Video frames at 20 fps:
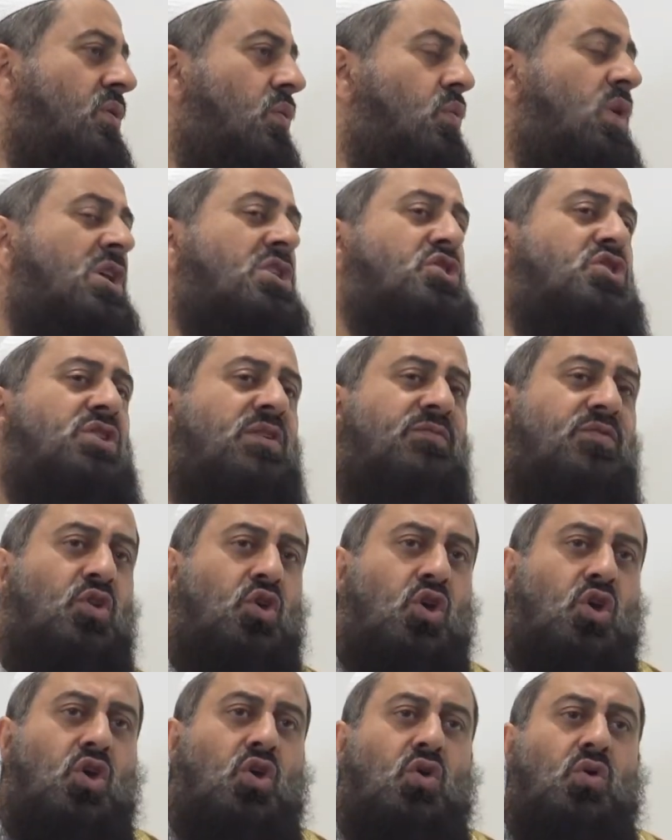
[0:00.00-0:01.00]
Which of
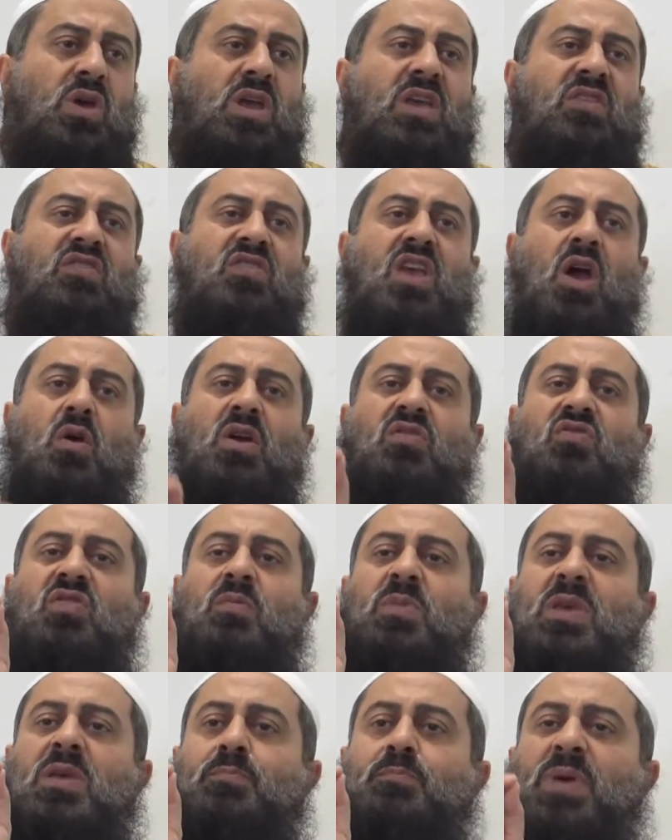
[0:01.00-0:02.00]
you is going
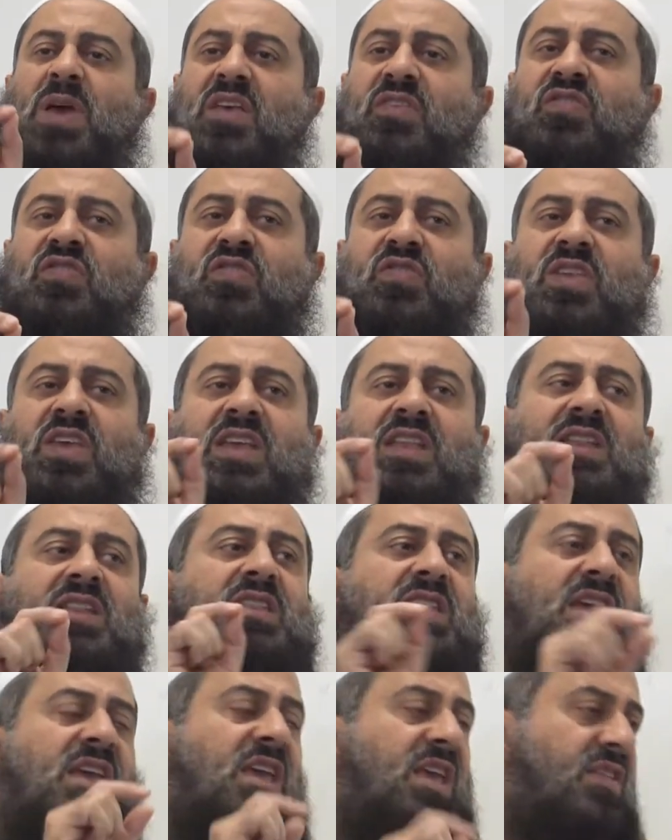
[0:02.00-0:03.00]
to be best
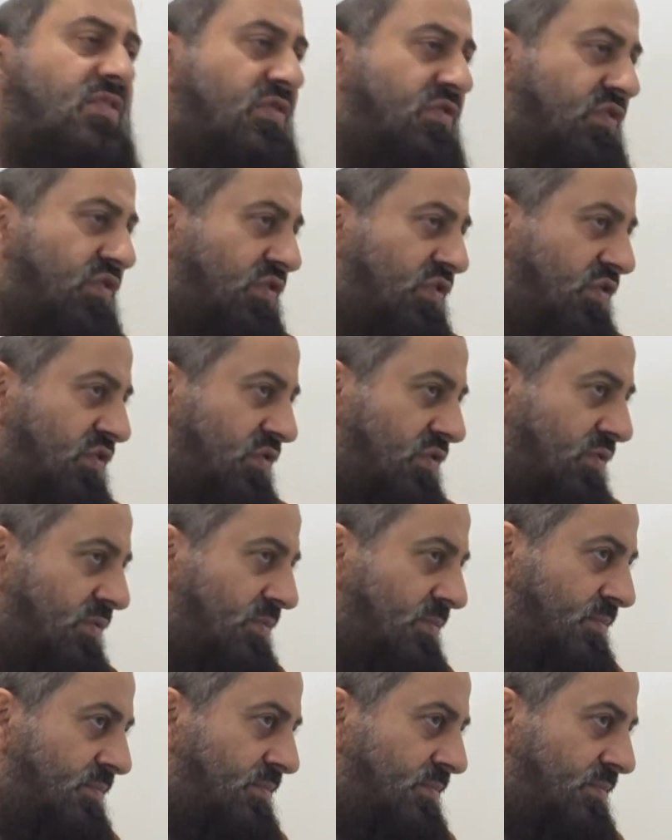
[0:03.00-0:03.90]
in deeds?